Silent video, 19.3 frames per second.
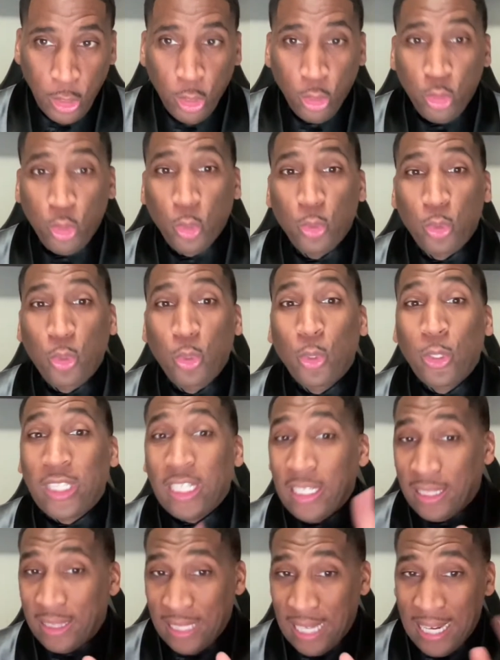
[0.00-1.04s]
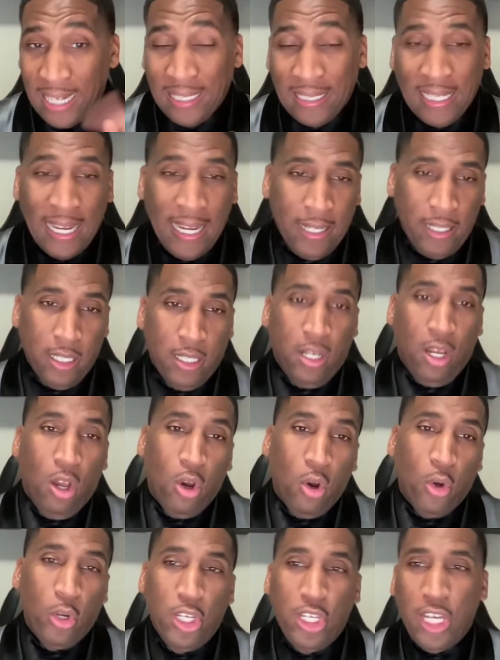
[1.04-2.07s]
So you can think that,
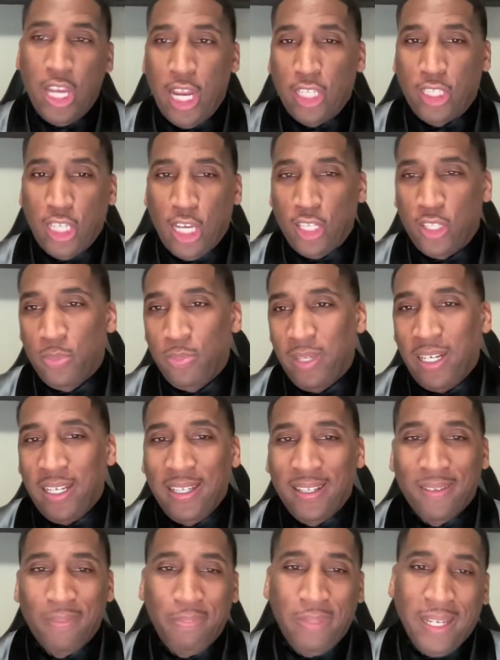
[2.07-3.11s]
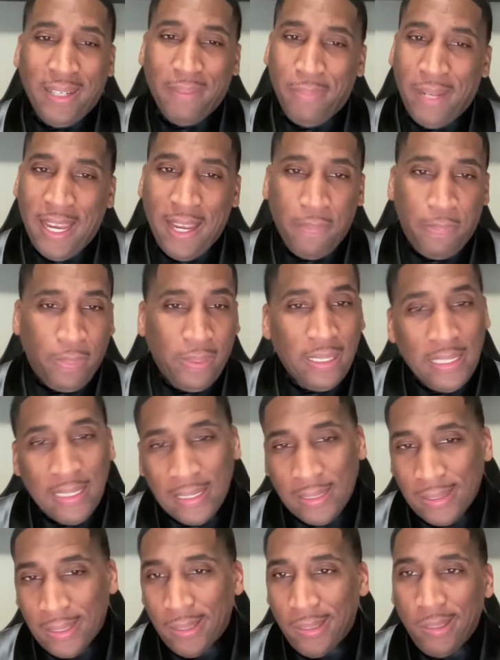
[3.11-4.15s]
oh, he anti-Semitic, he a bigot. Man,
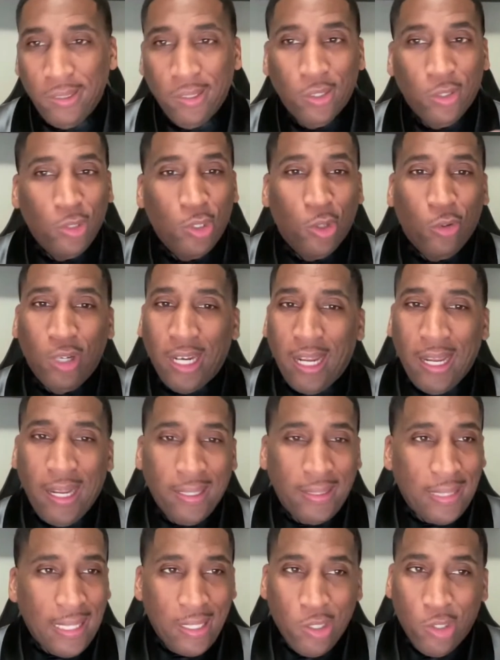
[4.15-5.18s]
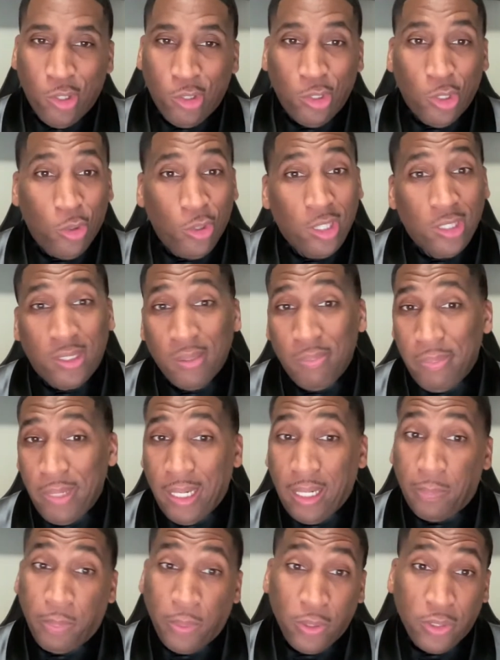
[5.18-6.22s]
please. You don't know what a
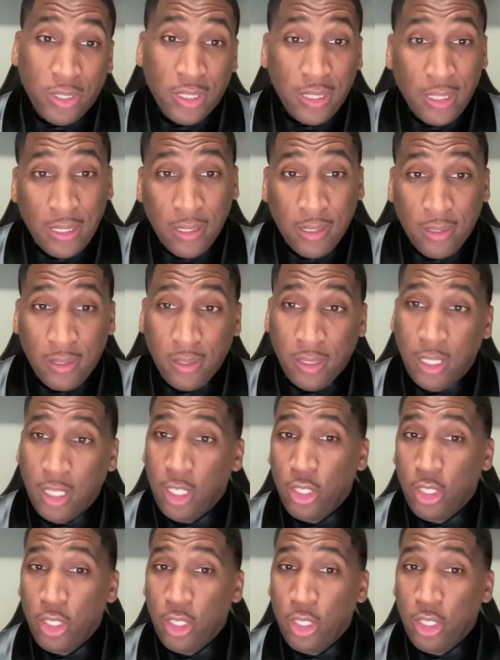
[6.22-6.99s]
Semitic person is.